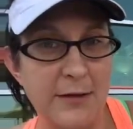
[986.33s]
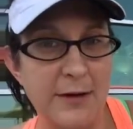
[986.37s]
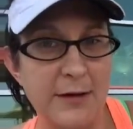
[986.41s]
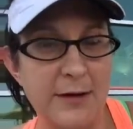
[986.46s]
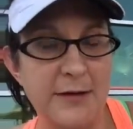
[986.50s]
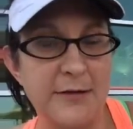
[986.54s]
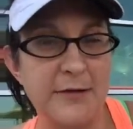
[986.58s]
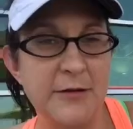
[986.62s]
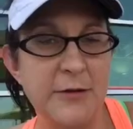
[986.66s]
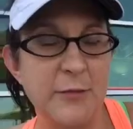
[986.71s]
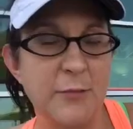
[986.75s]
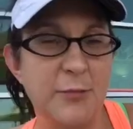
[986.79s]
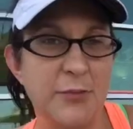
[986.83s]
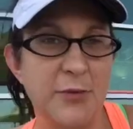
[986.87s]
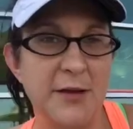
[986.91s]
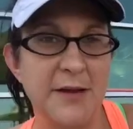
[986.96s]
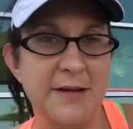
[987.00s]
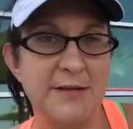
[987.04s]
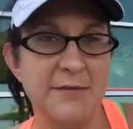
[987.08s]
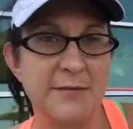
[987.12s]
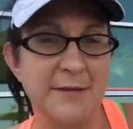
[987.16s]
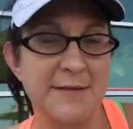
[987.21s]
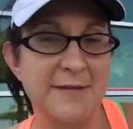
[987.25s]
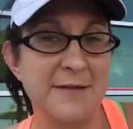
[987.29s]
and to
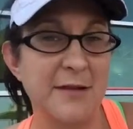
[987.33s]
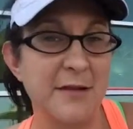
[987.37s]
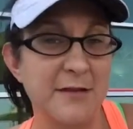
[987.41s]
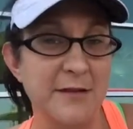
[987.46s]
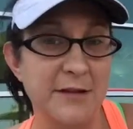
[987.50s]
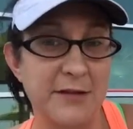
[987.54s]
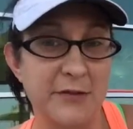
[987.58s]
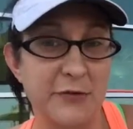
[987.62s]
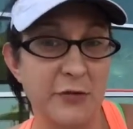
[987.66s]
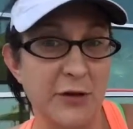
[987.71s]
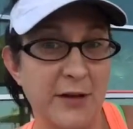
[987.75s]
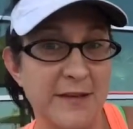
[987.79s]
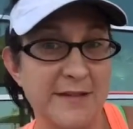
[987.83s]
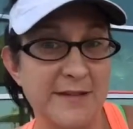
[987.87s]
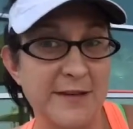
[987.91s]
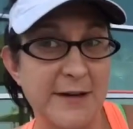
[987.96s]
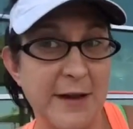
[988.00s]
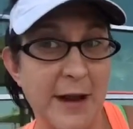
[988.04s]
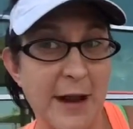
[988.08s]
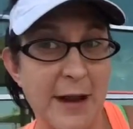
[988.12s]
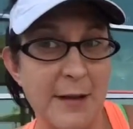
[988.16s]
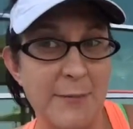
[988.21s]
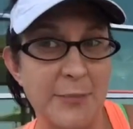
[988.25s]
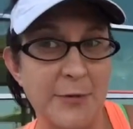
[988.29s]
bridge what's called the trust
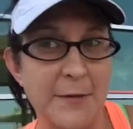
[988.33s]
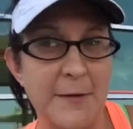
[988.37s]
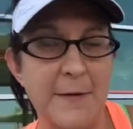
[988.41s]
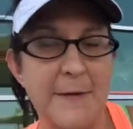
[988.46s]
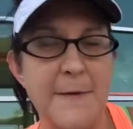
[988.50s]
gap.